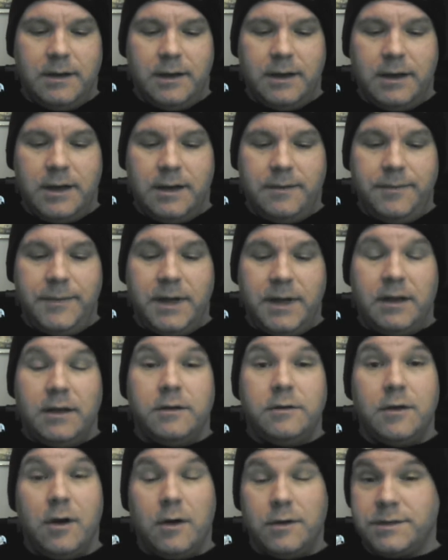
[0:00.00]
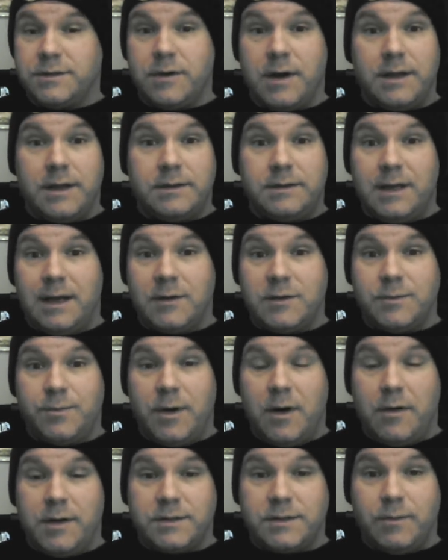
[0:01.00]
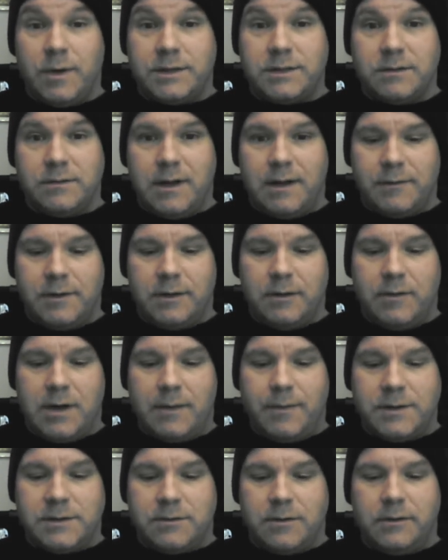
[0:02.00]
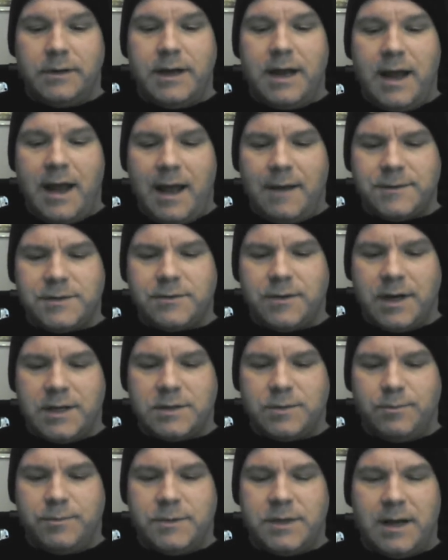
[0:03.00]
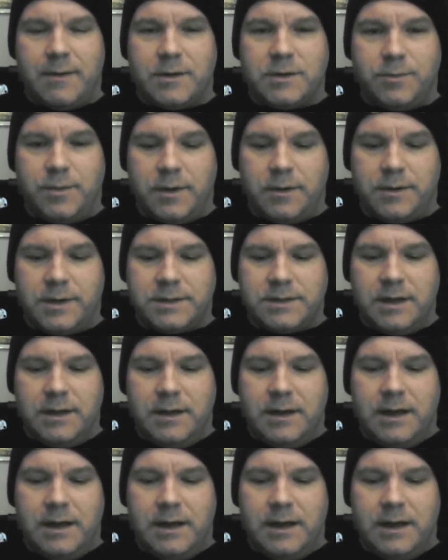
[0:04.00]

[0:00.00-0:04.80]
Um, no strength damage bonus whatsoever to the weapons, or only half strength damage bonus.